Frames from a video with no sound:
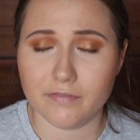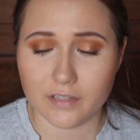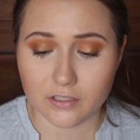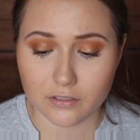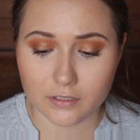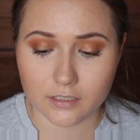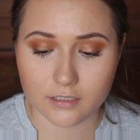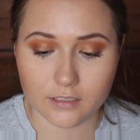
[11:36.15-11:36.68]
if
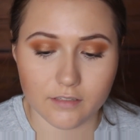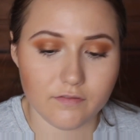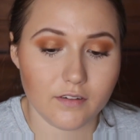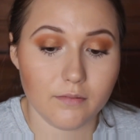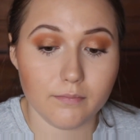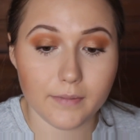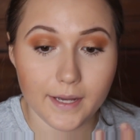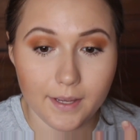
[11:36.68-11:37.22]
it looks
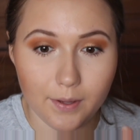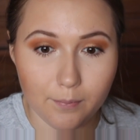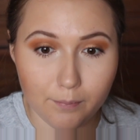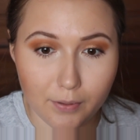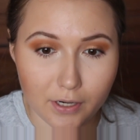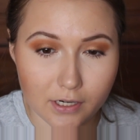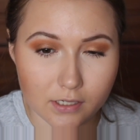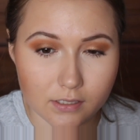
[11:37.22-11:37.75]
different, but in
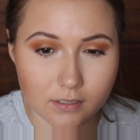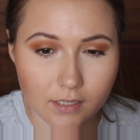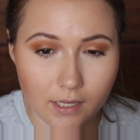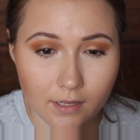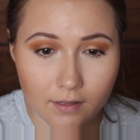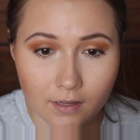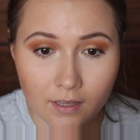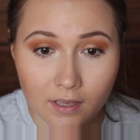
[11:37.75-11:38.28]
person,